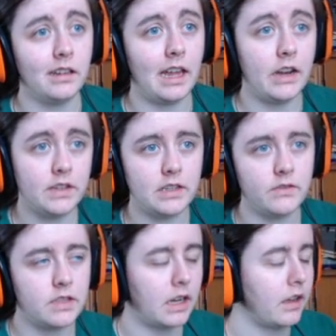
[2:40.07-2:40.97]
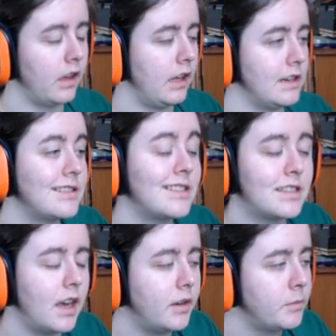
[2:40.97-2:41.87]
innovative sticker in its
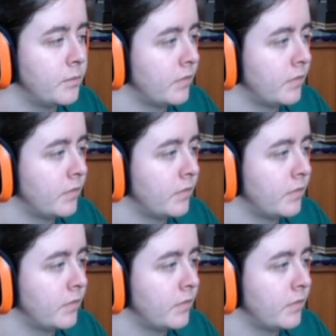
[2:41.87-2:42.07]
design